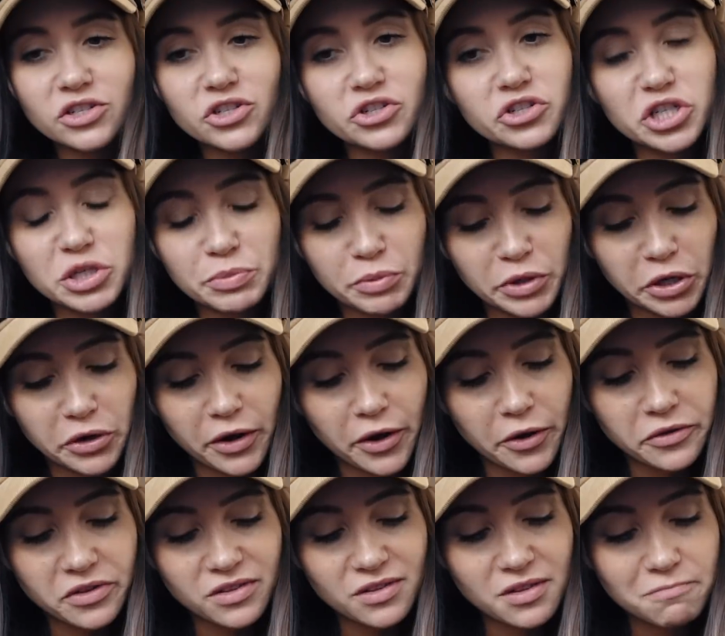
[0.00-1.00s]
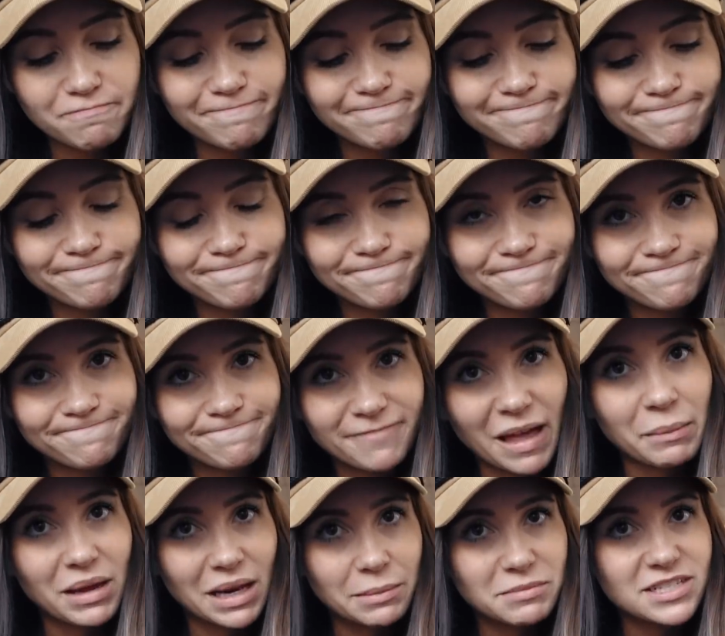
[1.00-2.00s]
is usually pretty gross.
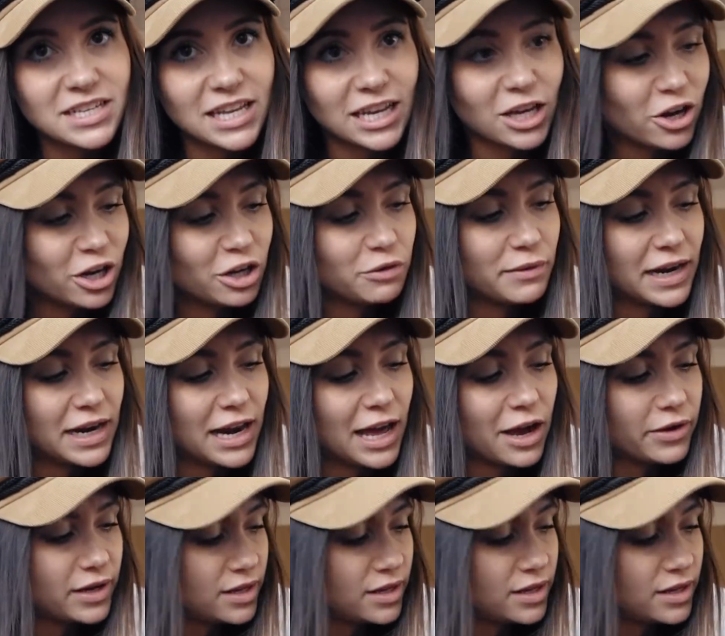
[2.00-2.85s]
I mean, I'm sitting on it right now